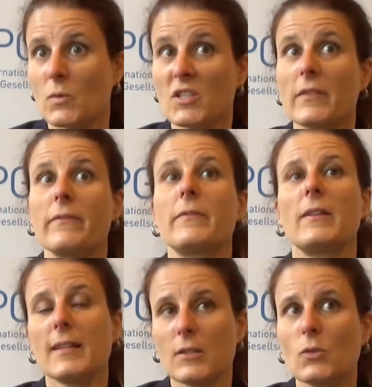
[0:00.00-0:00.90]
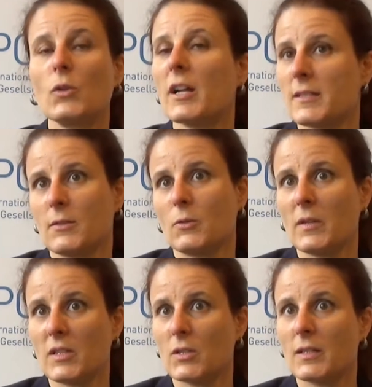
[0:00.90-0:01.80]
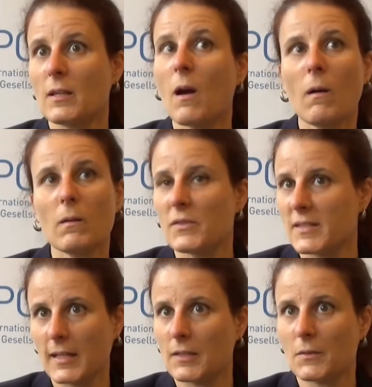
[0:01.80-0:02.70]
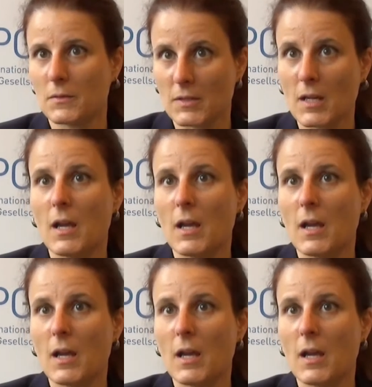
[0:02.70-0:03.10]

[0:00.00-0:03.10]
which have led to concentration in all the sectors